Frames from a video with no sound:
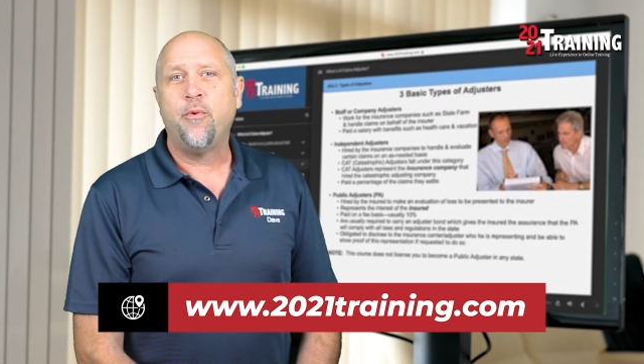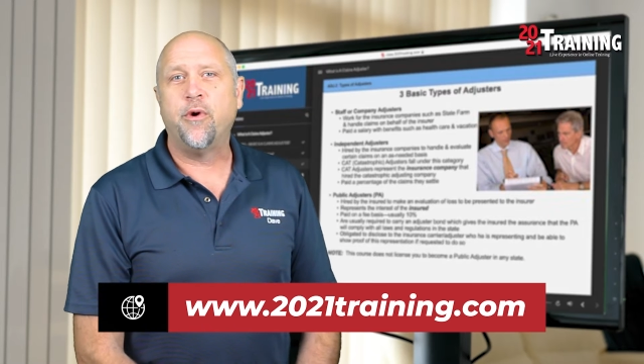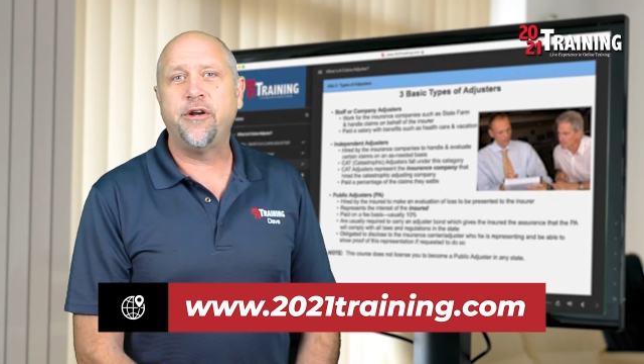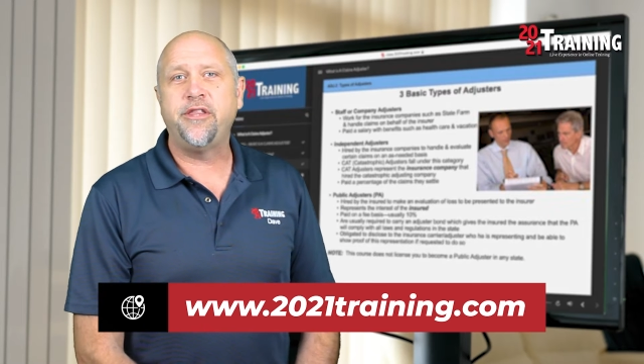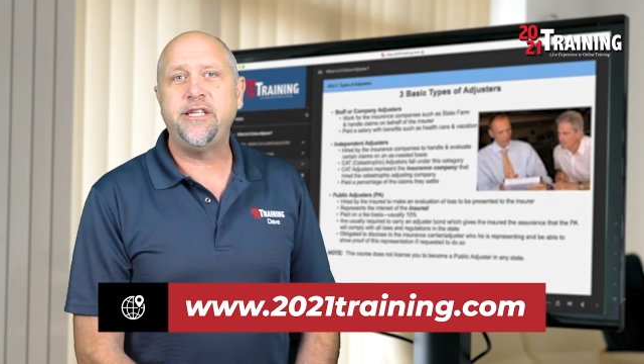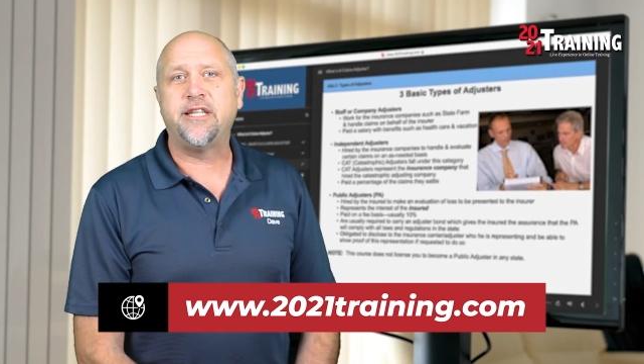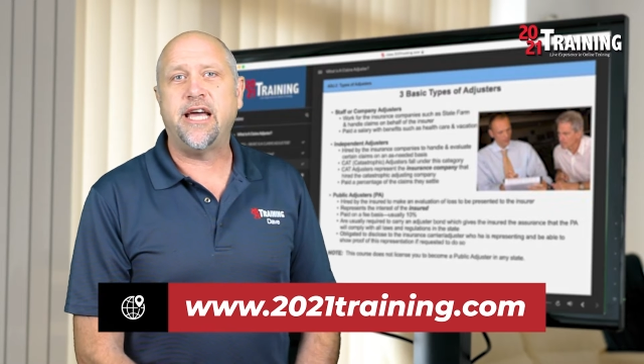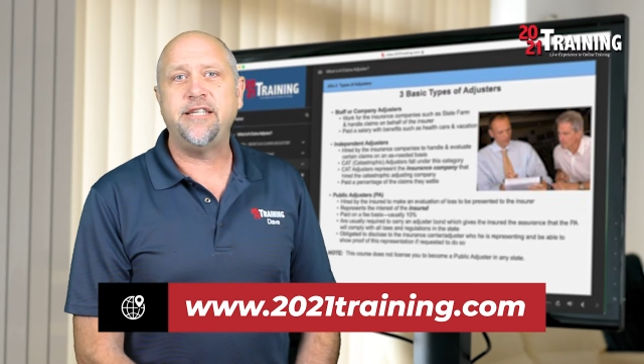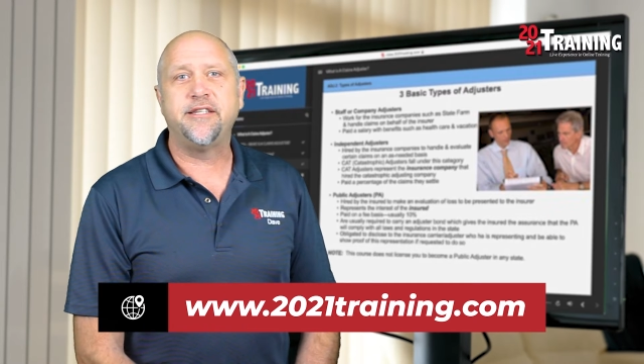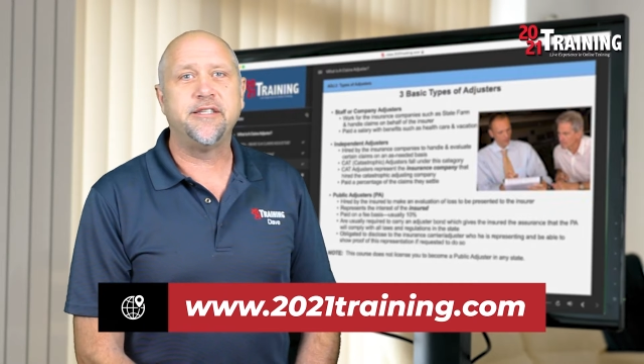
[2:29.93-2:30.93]
Where do these
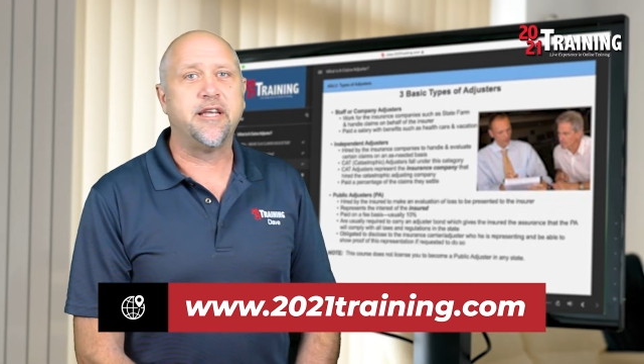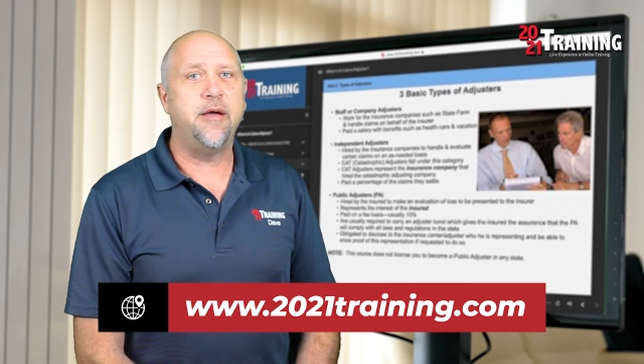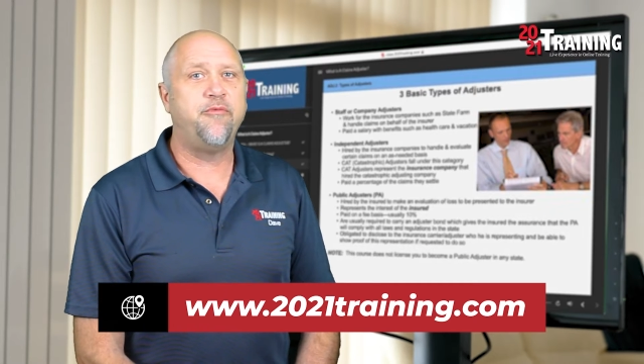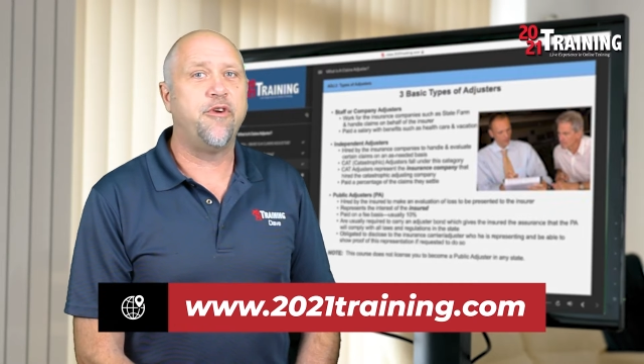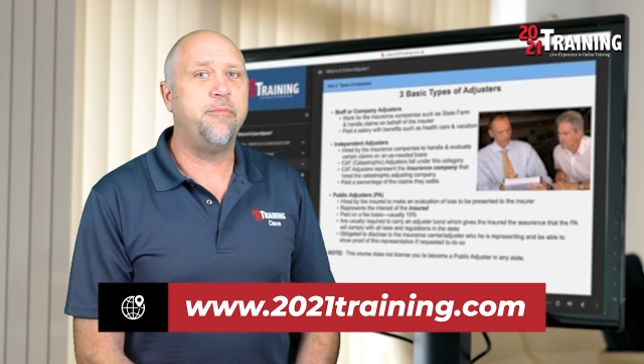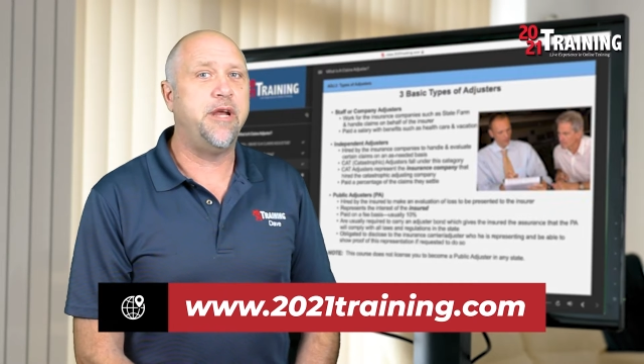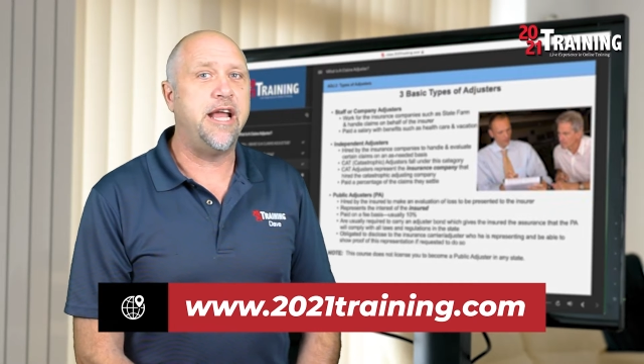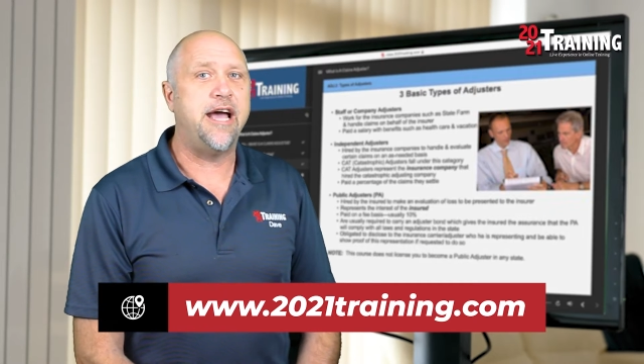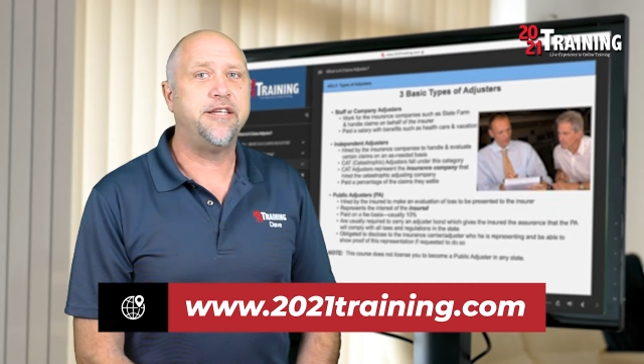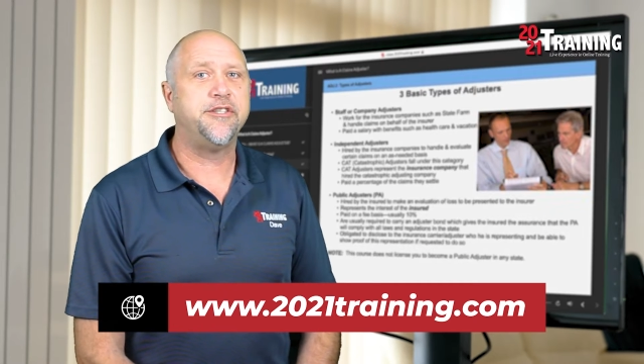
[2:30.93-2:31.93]
licenses come from and
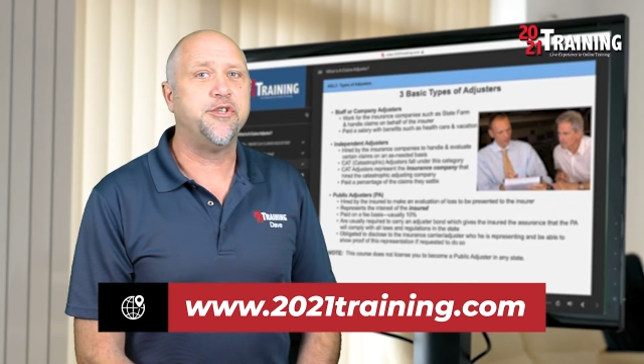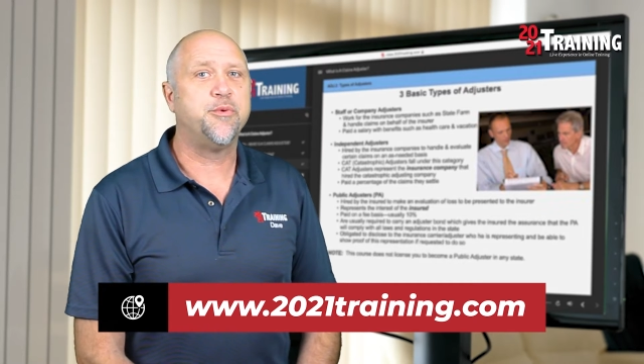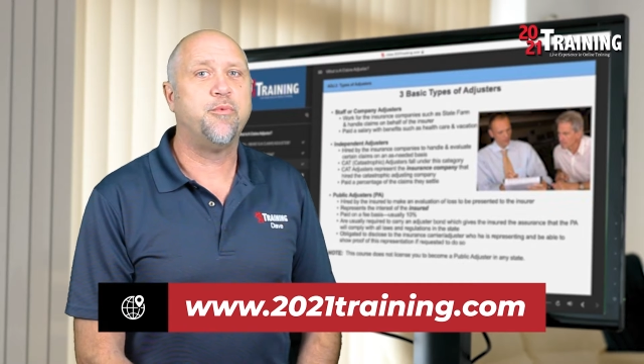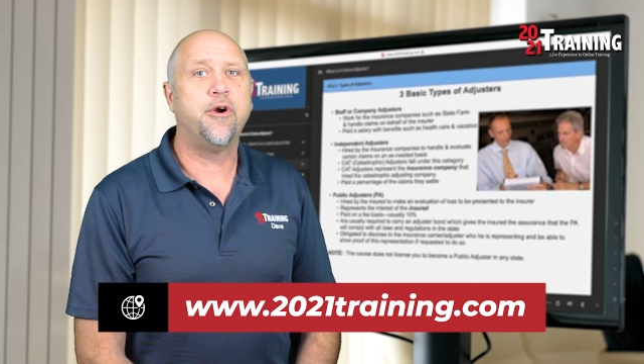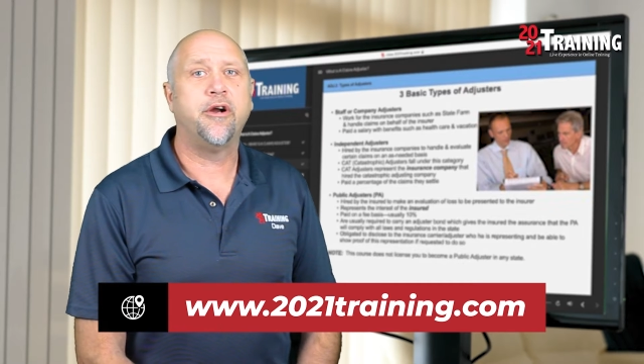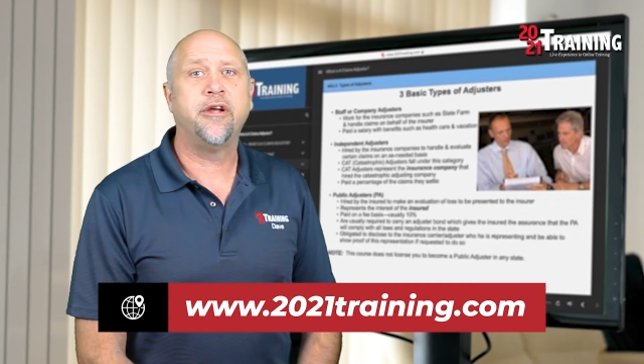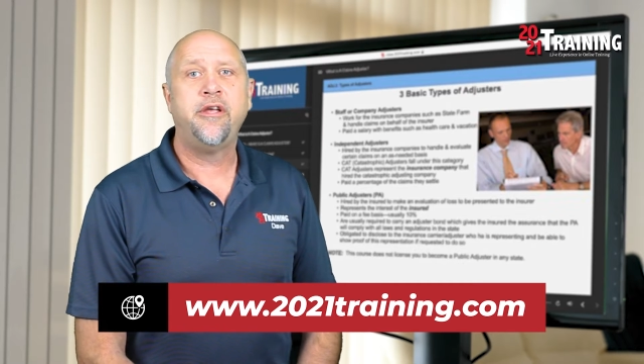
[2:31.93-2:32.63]
how does this work?